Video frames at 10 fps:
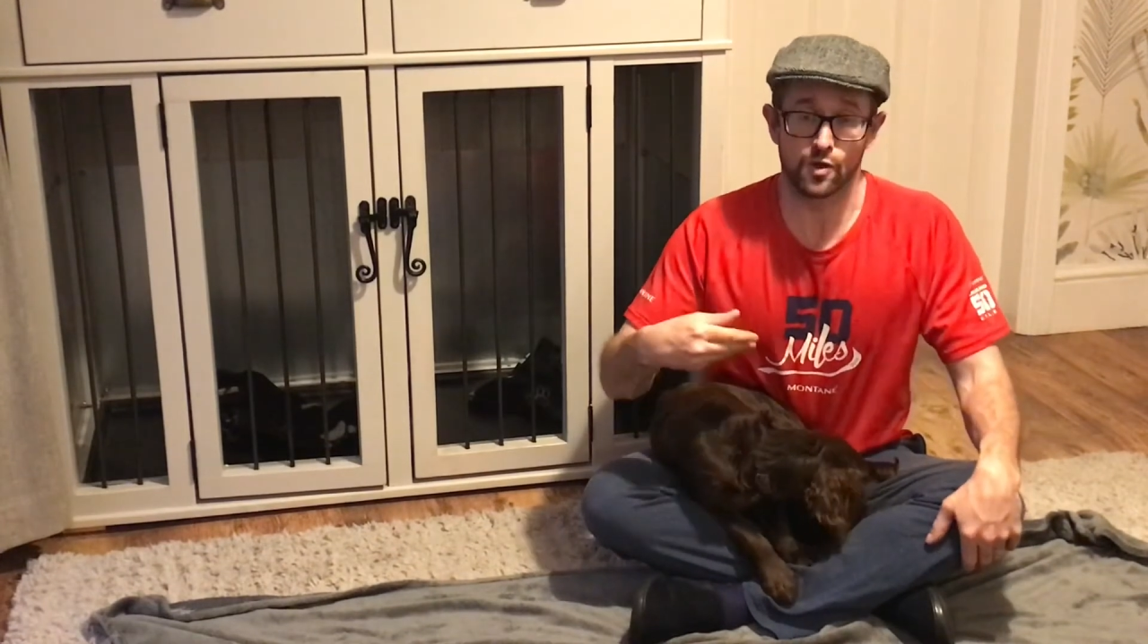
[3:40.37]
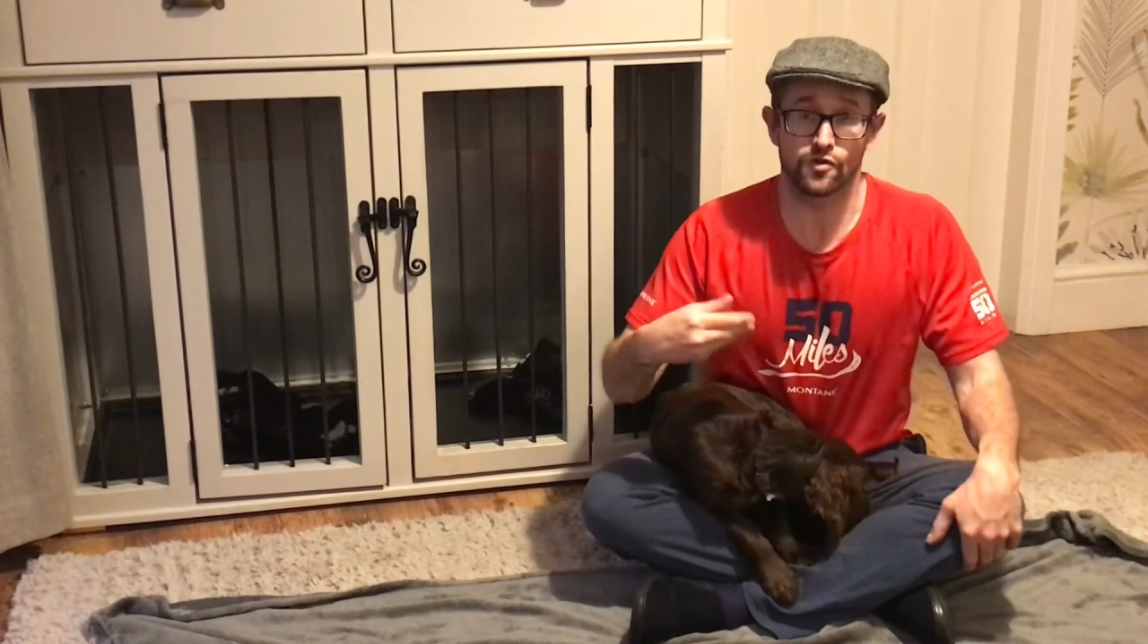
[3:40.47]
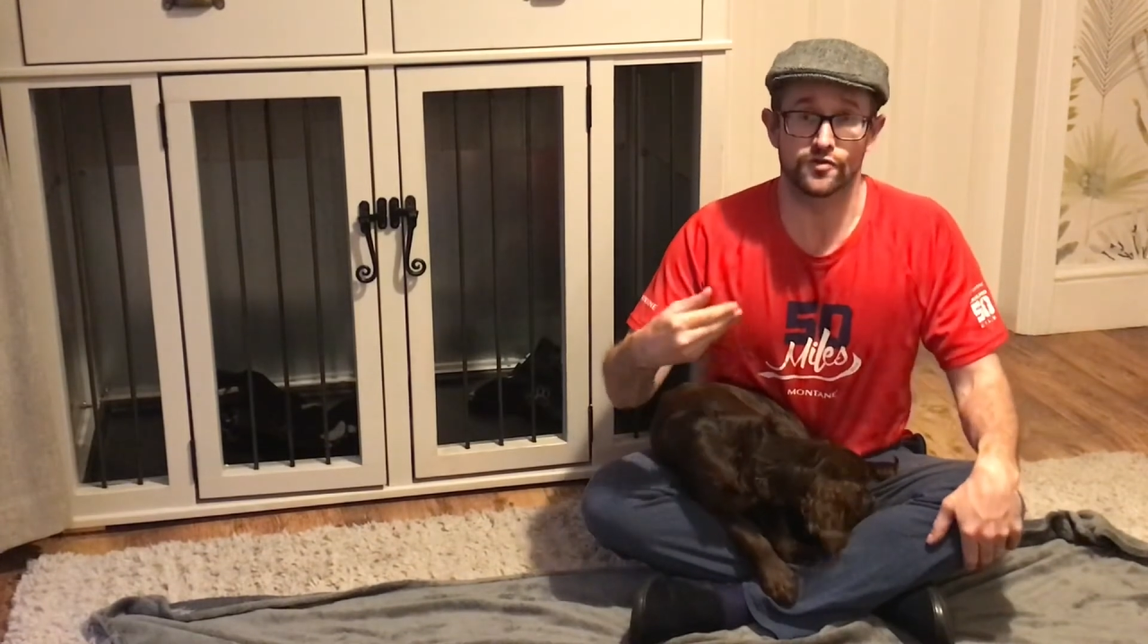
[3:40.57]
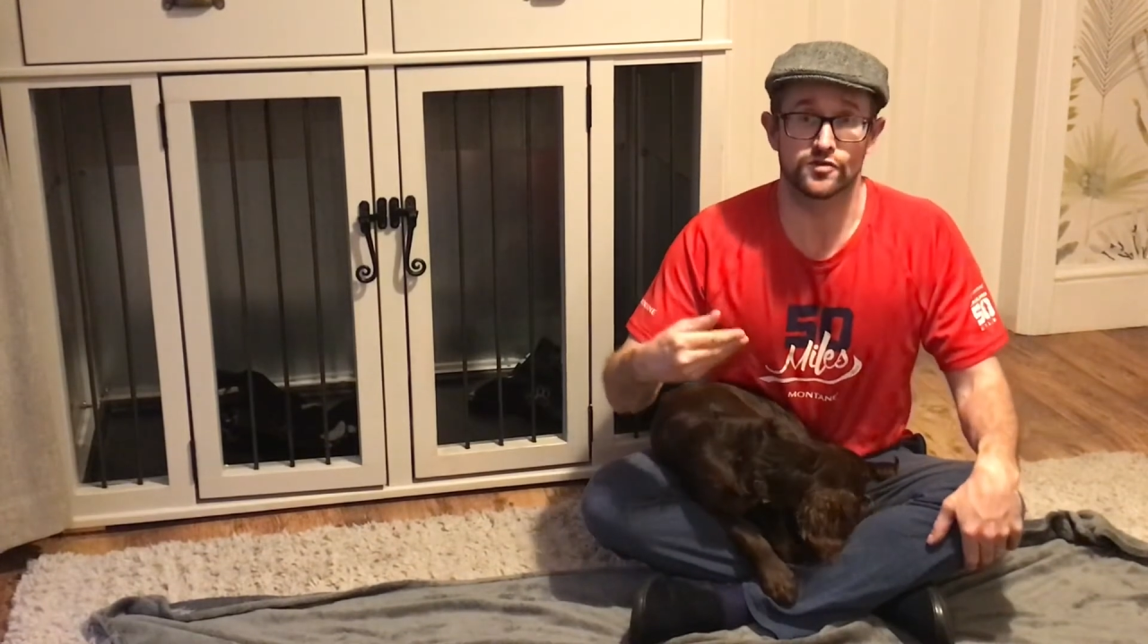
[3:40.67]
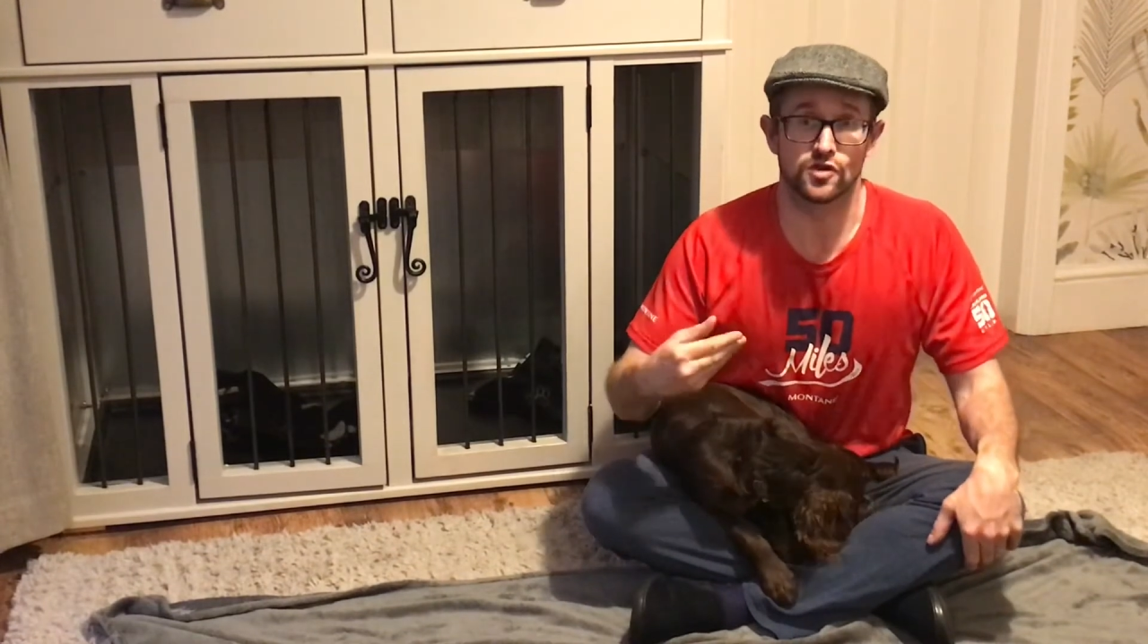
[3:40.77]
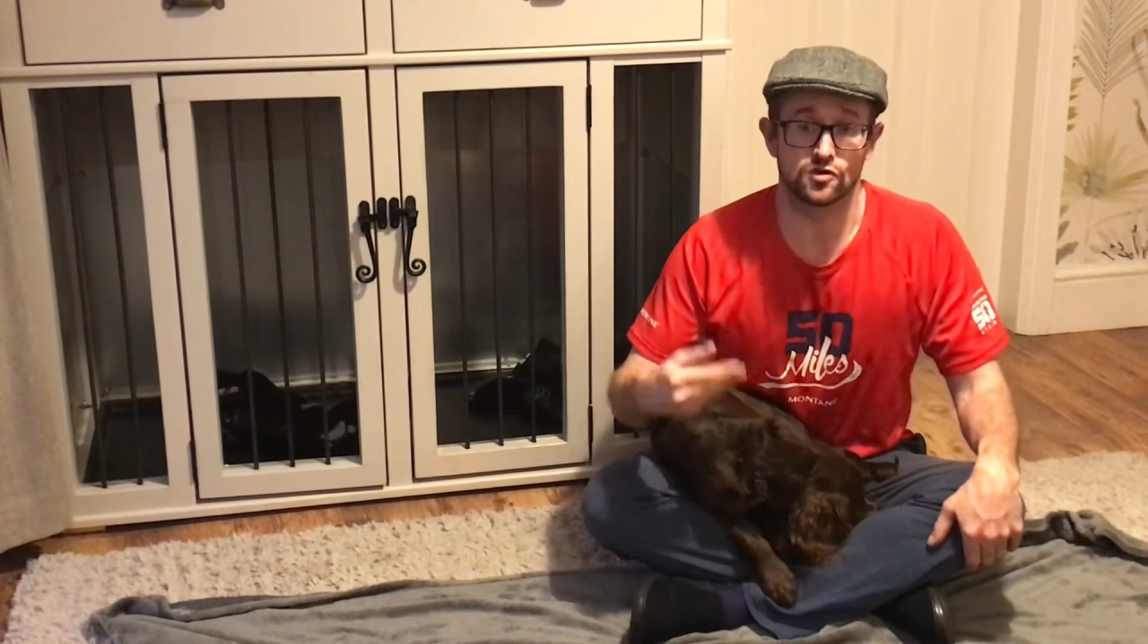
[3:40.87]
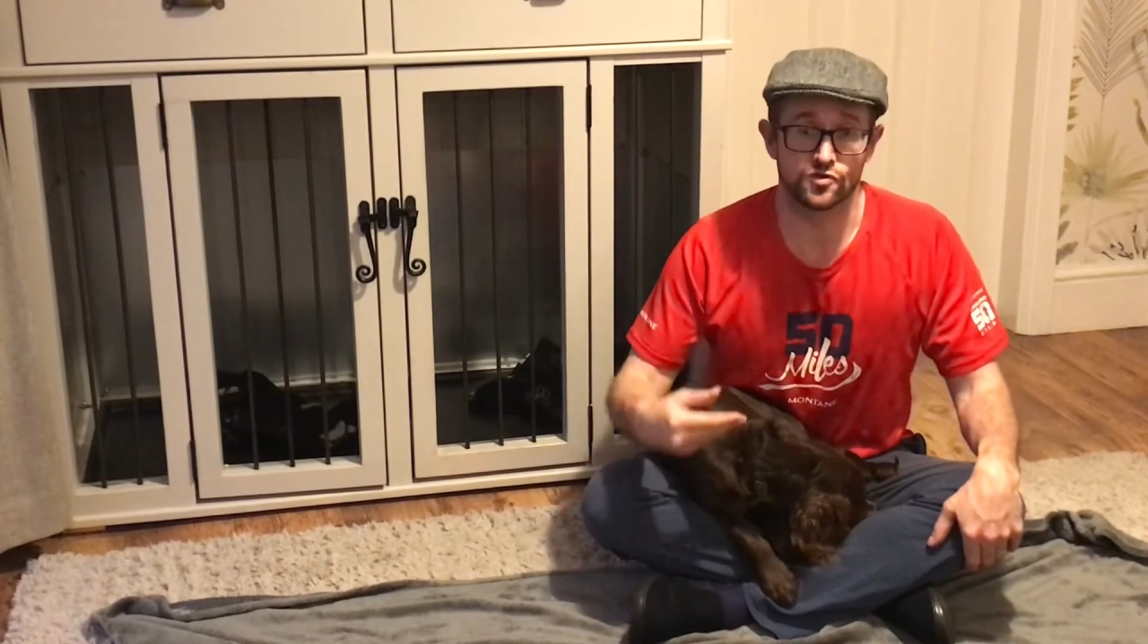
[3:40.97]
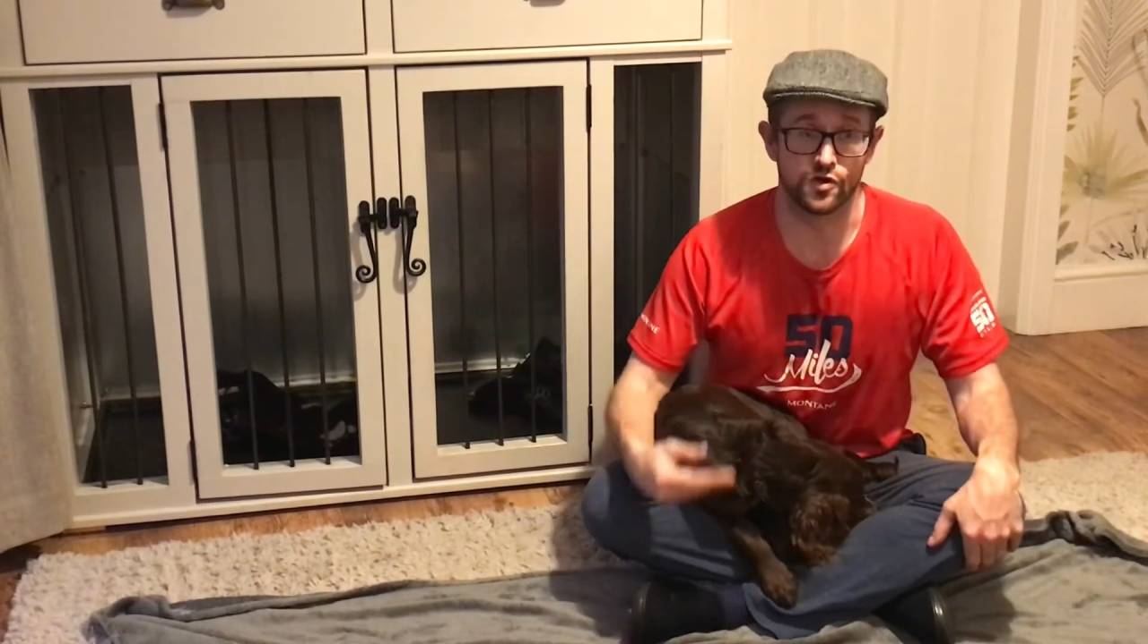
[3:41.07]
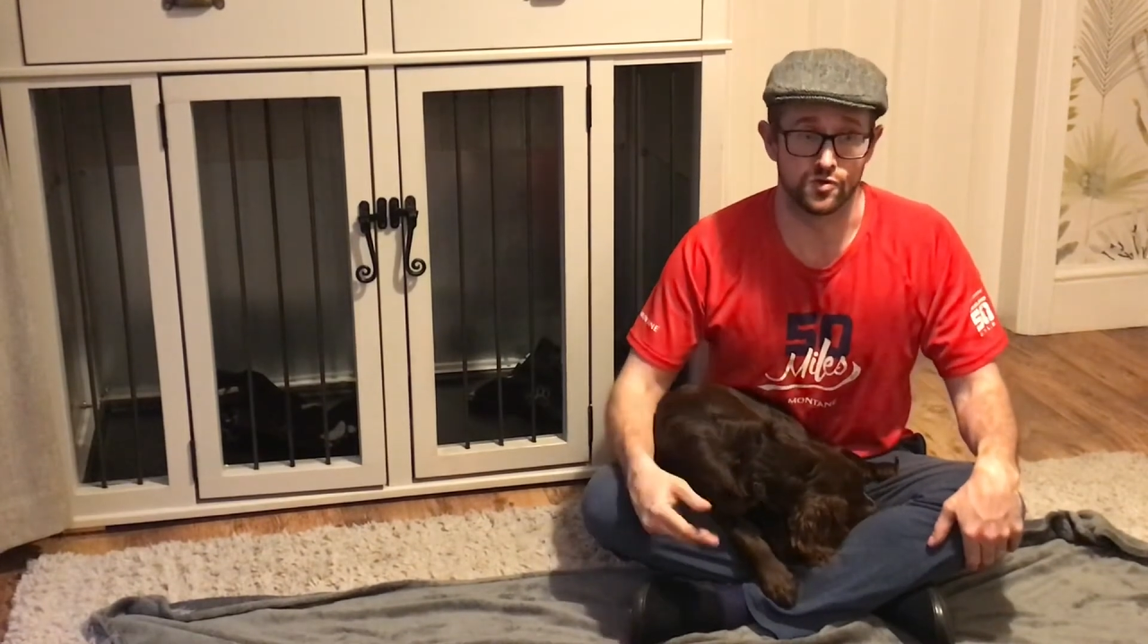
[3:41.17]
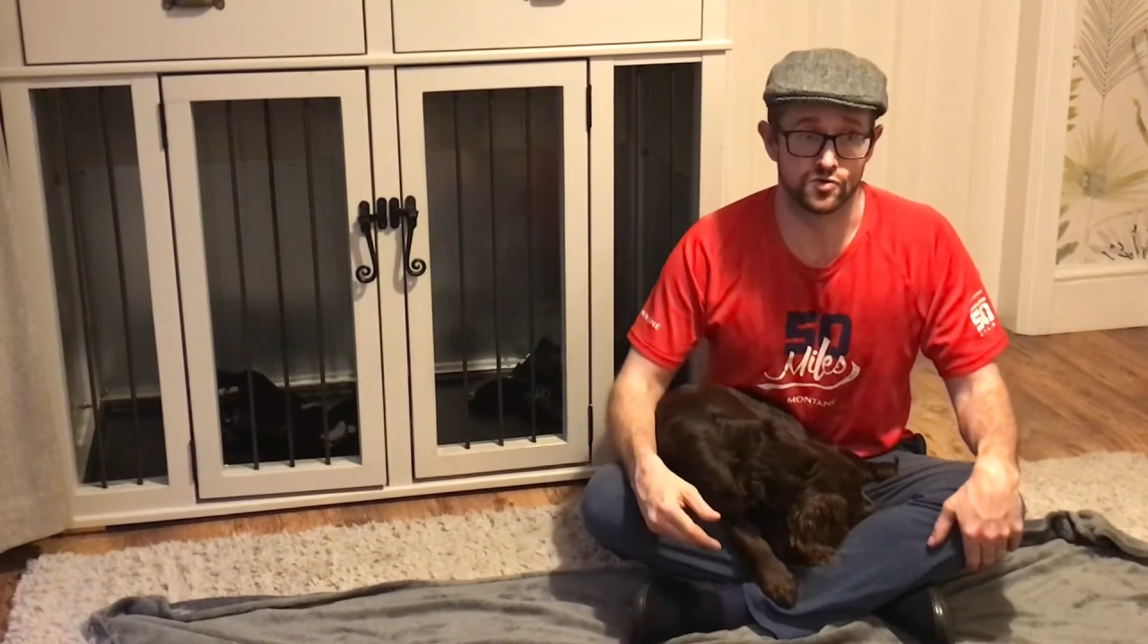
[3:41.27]
that the dog
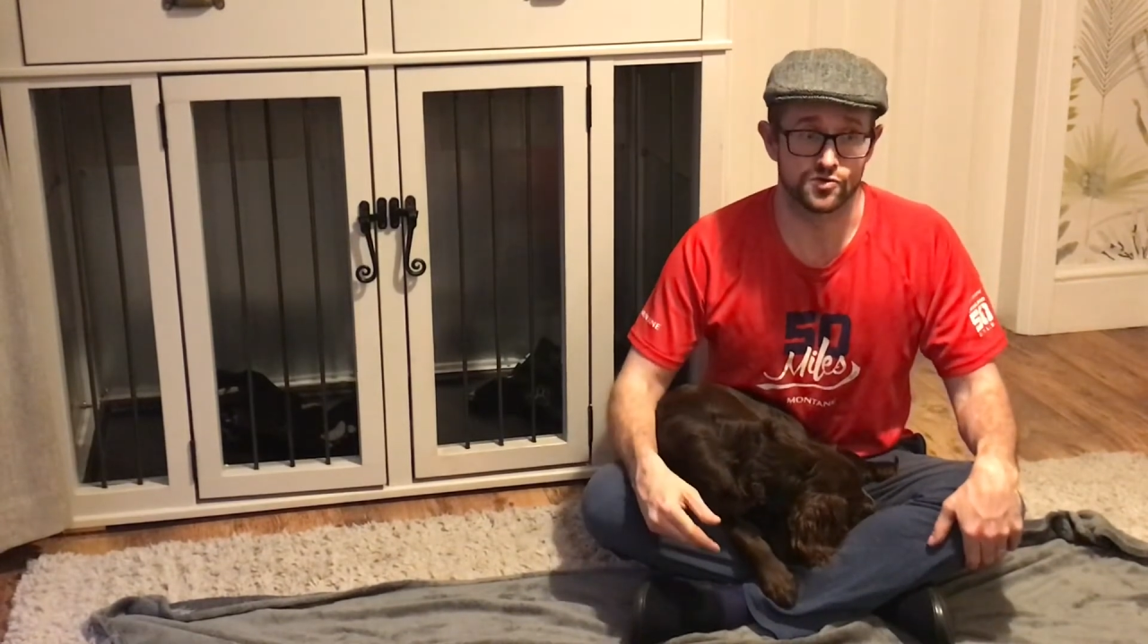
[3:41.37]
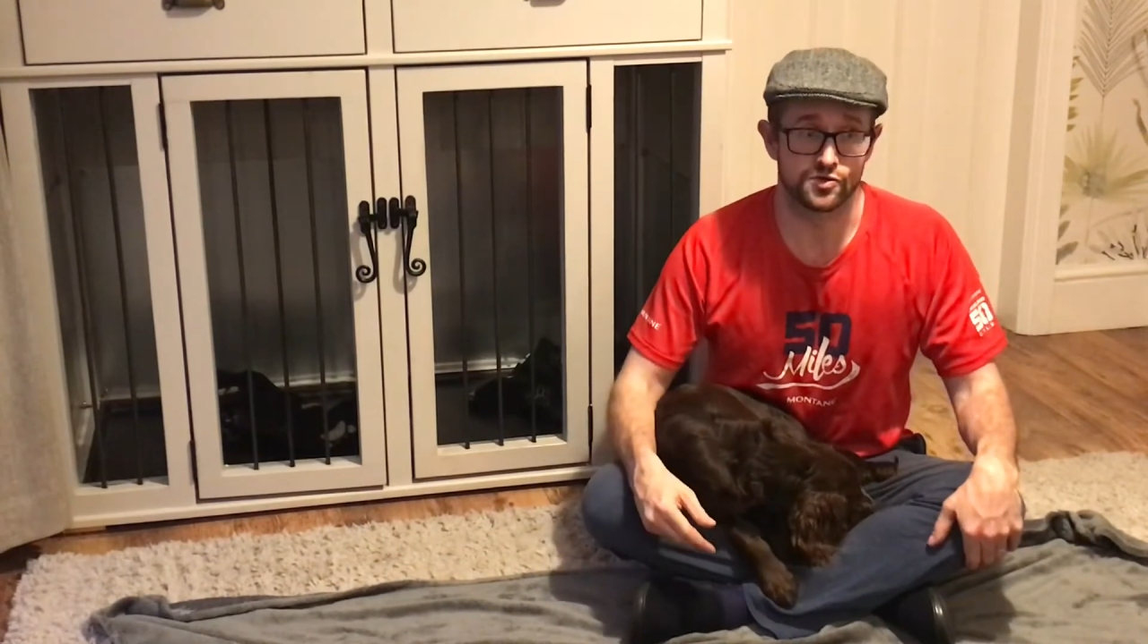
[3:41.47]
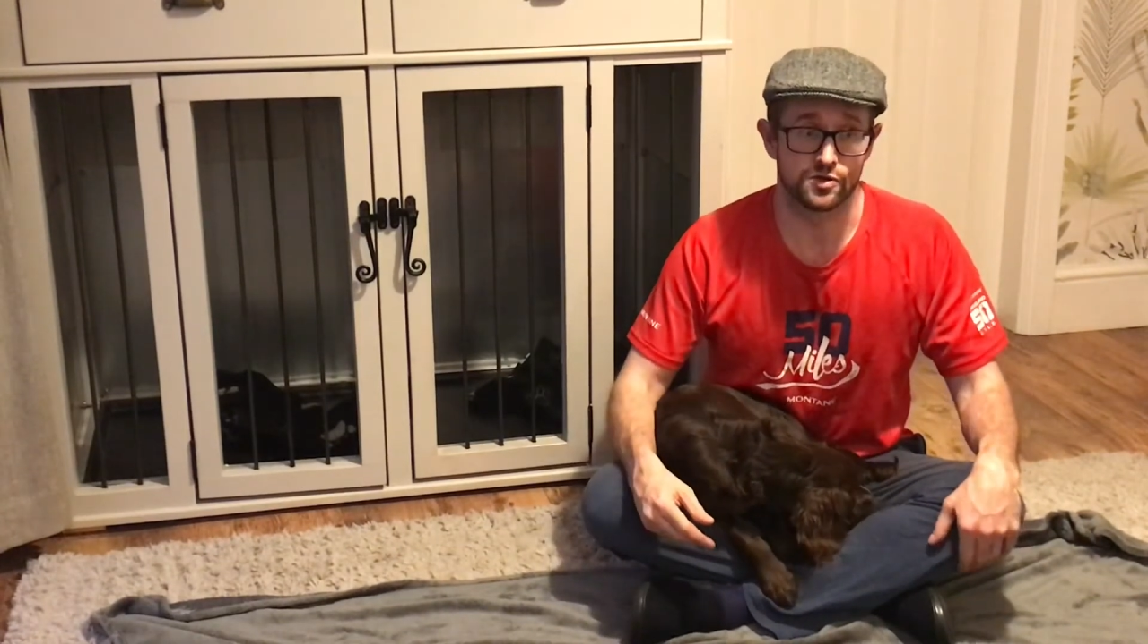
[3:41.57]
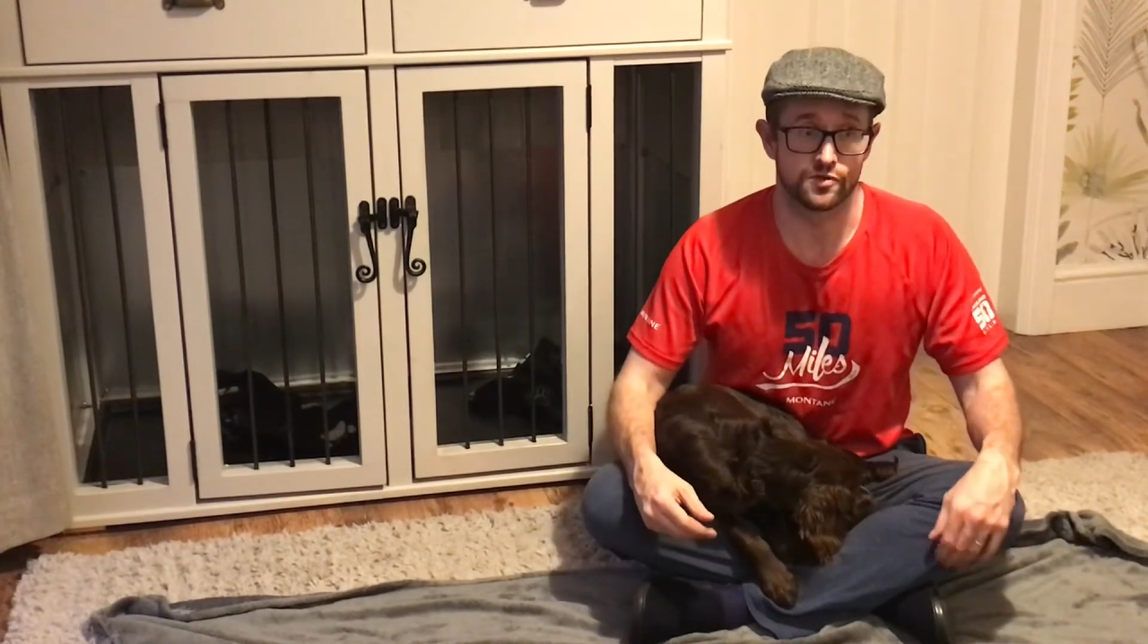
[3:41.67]
knows